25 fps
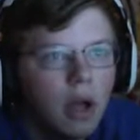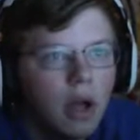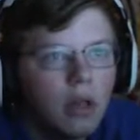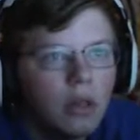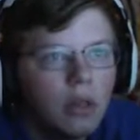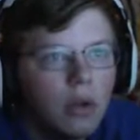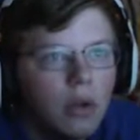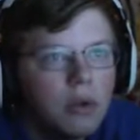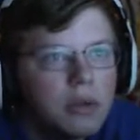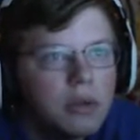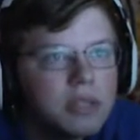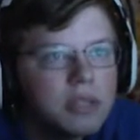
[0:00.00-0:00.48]
uh,
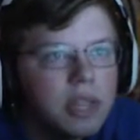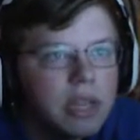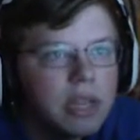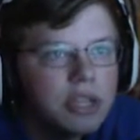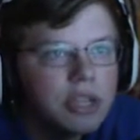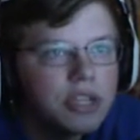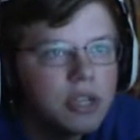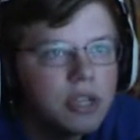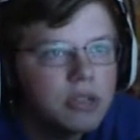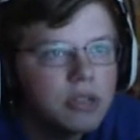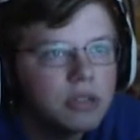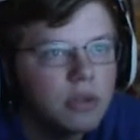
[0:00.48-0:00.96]
Lotus
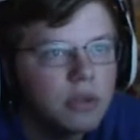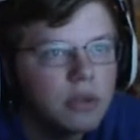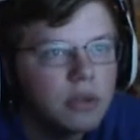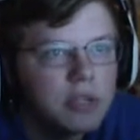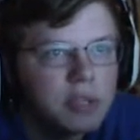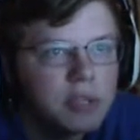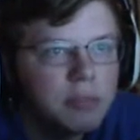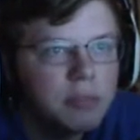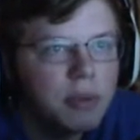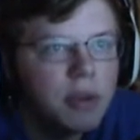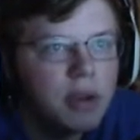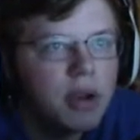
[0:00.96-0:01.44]
Agents,
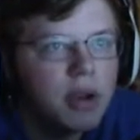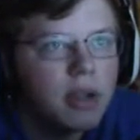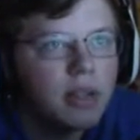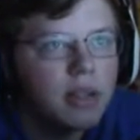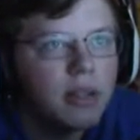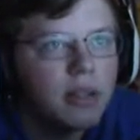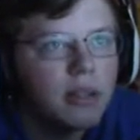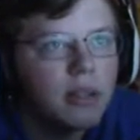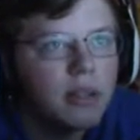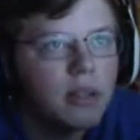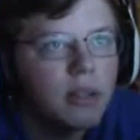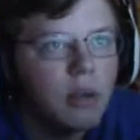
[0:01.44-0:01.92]
Lotus Spirit,
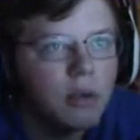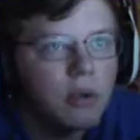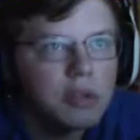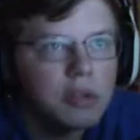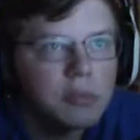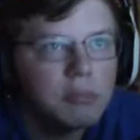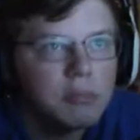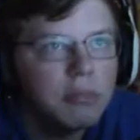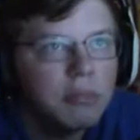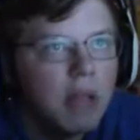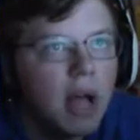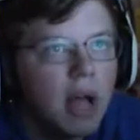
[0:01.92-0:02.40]

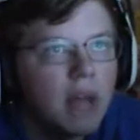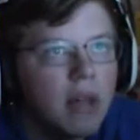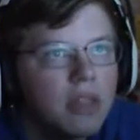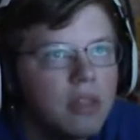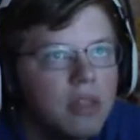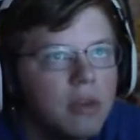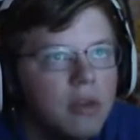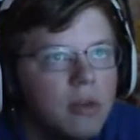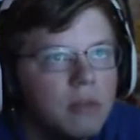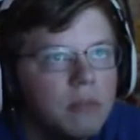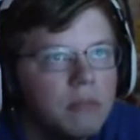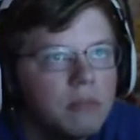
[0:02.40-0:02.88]
Lotus
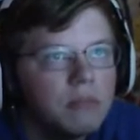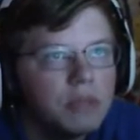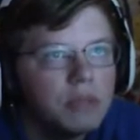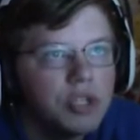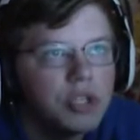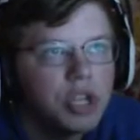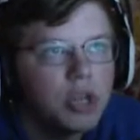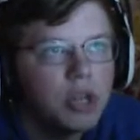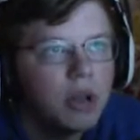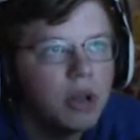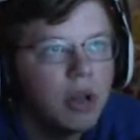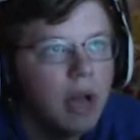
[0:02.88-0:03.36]
Blossom,
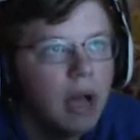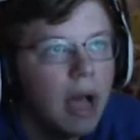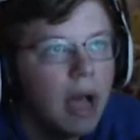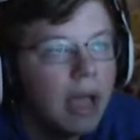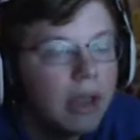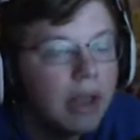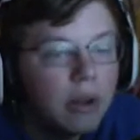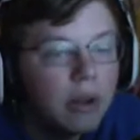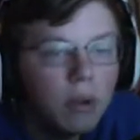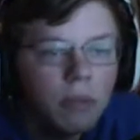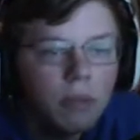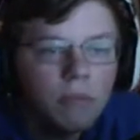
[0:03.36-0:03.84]
J uh,
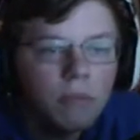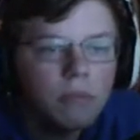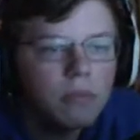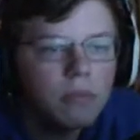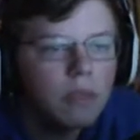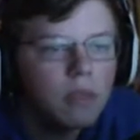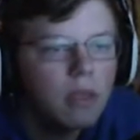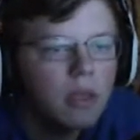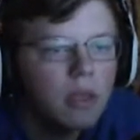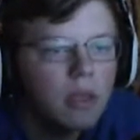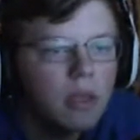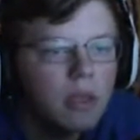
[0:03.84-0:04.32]
Idol.
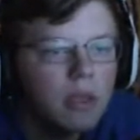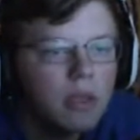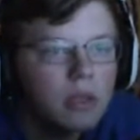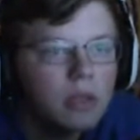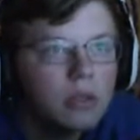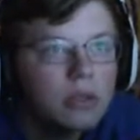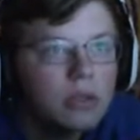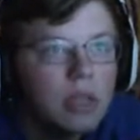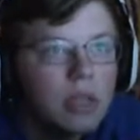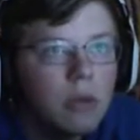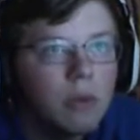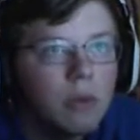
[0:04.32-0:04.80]

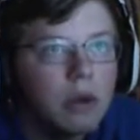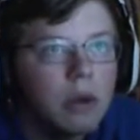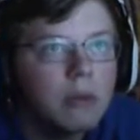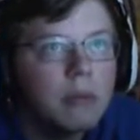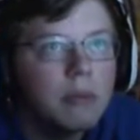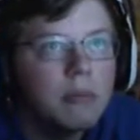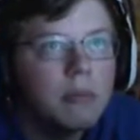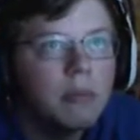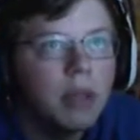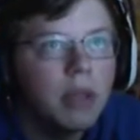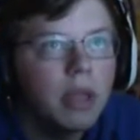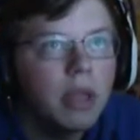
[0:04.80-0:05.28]
So yeah, we're going to
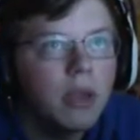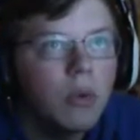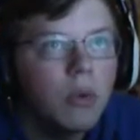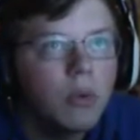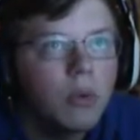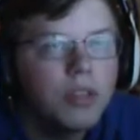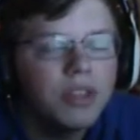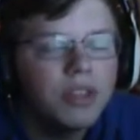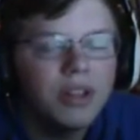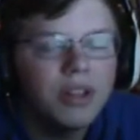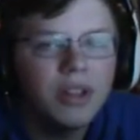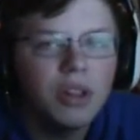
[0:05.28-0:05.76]
be playing
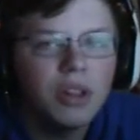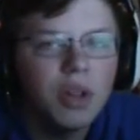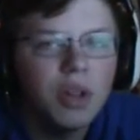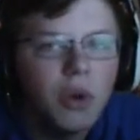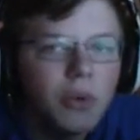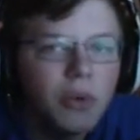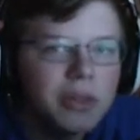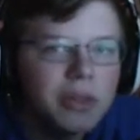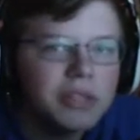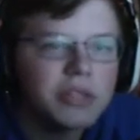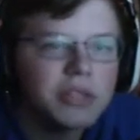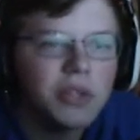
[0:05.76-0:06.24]
with a
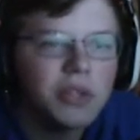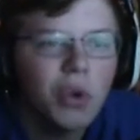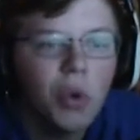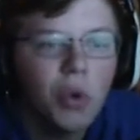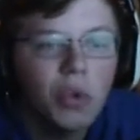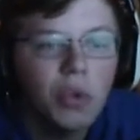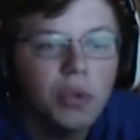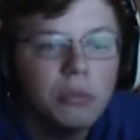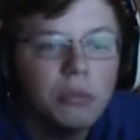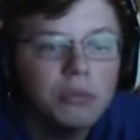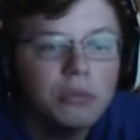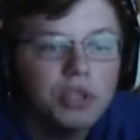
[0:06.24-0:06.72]
Lotus
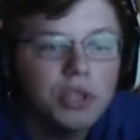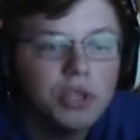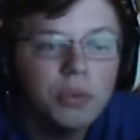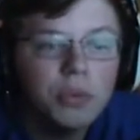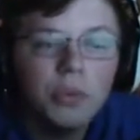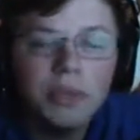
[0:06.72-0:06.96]
Golem